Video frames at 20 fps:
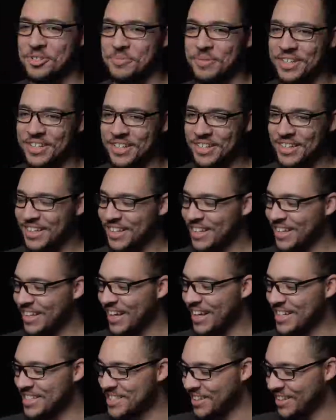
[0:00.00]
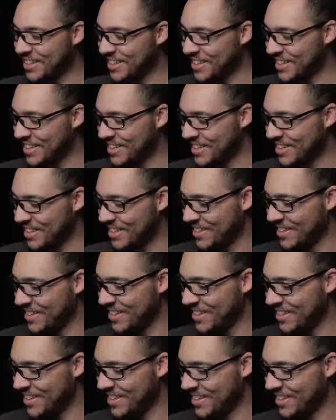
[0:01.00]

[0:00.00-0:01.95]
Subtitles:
Don't touch it. Mine's leaning towards me.